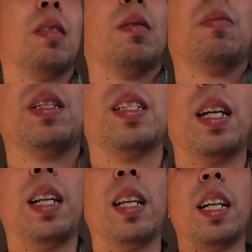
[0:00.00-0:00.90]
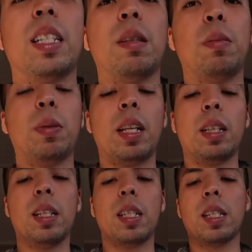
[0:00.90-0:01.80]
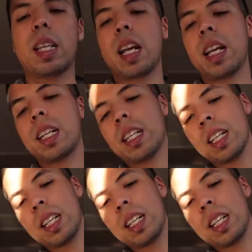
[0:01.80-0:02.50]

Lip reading: I'm excited, guys. Let me put that to the side.